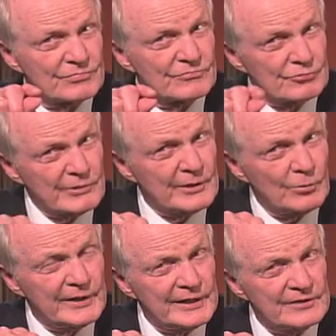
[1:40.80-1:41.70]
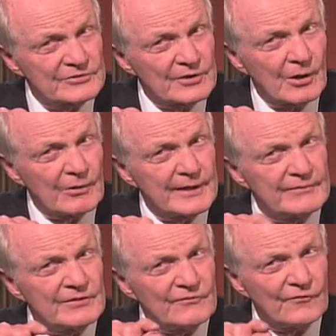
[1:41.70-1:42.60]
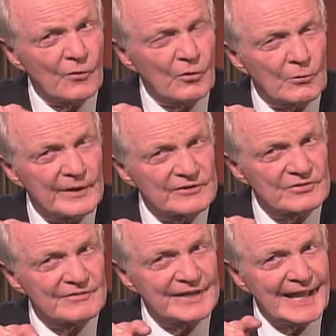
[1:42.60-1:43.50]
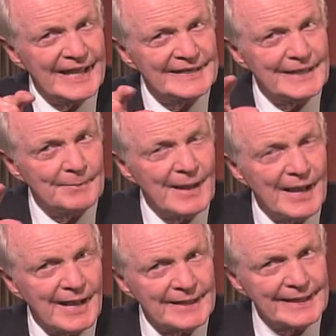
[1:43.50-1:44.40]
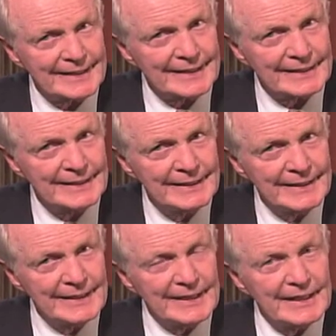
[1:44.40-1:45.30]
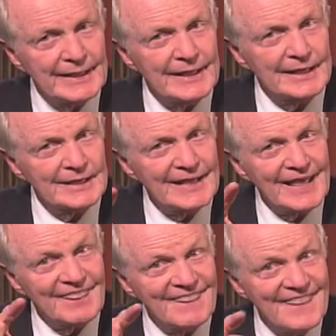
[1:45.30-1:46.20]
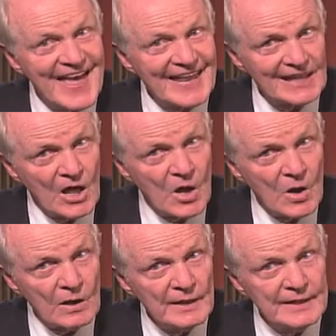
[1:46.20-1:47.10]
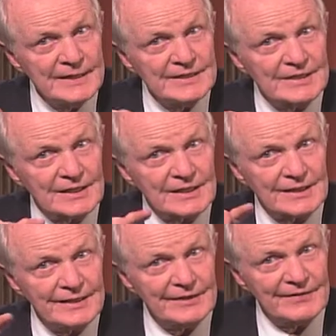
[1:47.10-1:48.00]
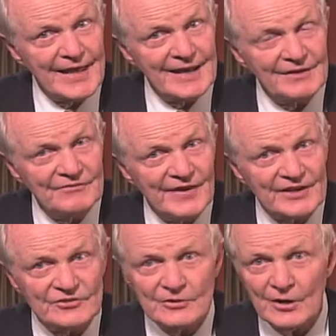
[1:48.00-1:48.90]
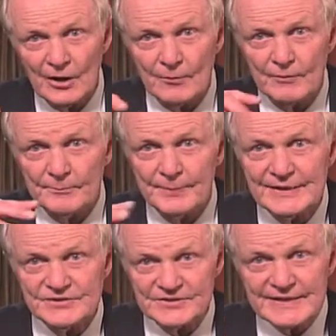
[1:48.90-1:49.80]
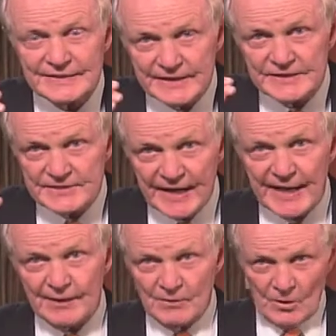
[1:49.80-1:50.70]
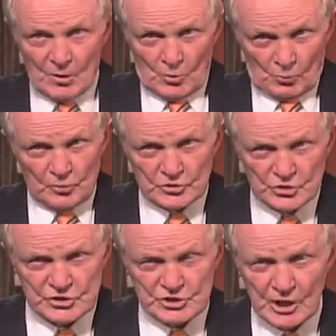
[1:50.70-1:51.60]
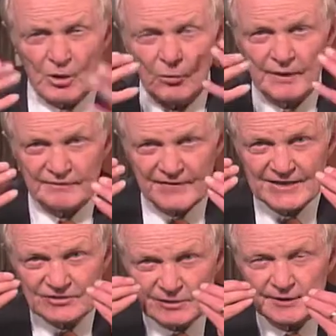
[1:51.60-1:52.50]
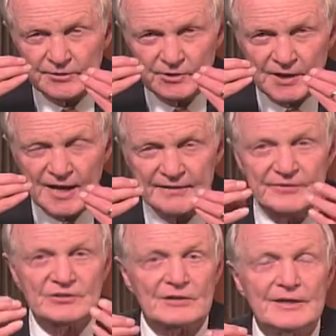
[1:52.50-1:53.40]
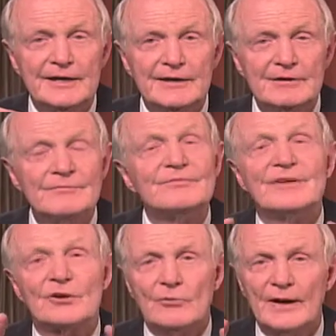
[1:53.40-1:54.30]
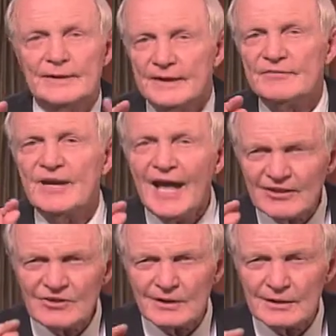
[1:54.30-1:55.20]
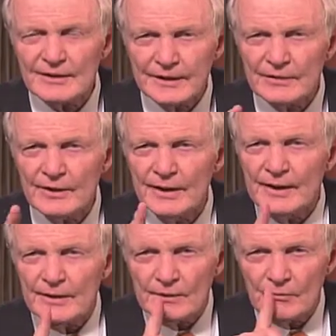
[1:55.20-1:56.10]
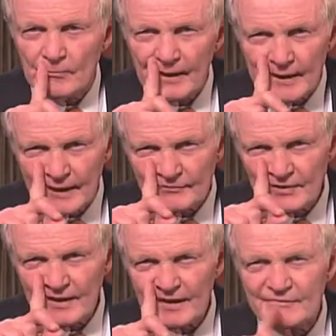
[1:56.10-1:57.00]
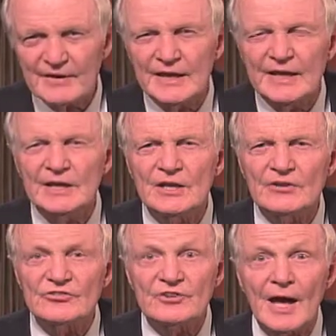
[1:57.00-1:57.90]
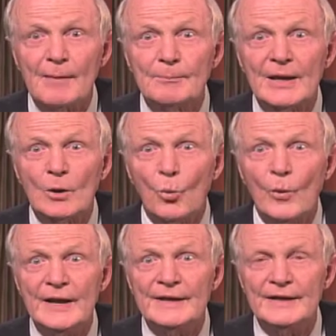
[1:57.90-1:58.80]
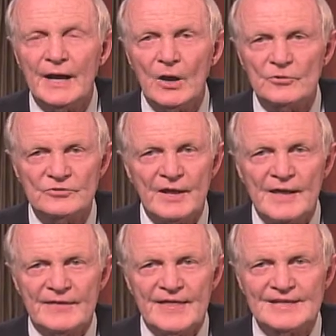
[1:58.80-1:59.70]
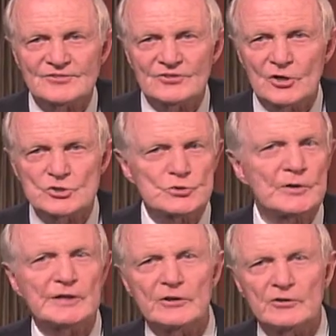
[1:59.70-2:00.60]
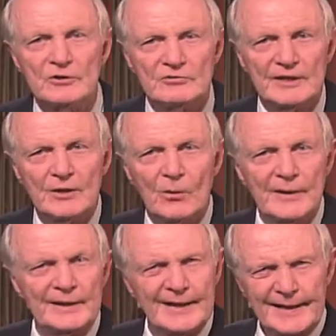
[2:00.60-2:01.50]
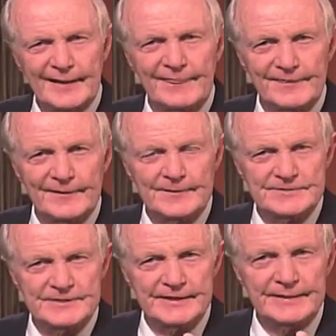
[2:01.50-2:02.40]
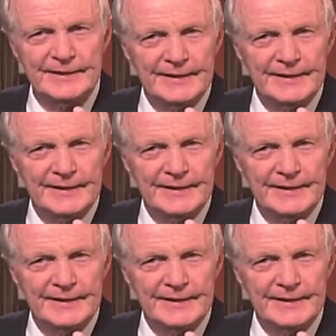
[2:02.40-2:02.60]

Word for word: three weeks or even four weeks of an antibiotic. It'll take that long to clear that infection. A repeat C T scan will show if that's cleared or not. If it's cleared, great. If it hasn't cleared, you may have to have endoscopic windows. That's surgery. You usually go in like a Thursday,